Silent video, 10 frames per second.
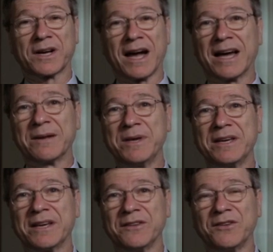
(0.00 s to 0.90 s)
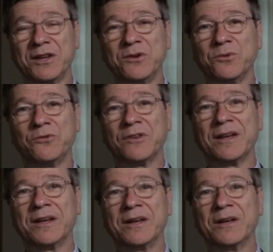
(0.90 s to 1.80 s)
economy continues
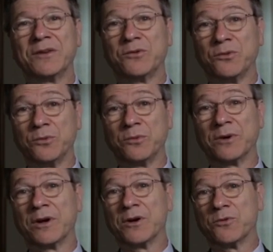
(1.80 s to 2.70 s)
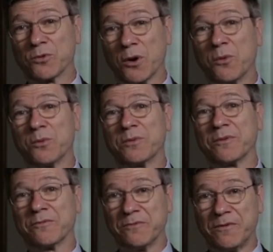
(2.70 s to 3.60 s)
to grow
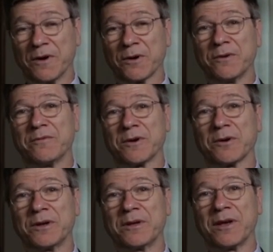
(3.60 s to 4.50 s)
very, very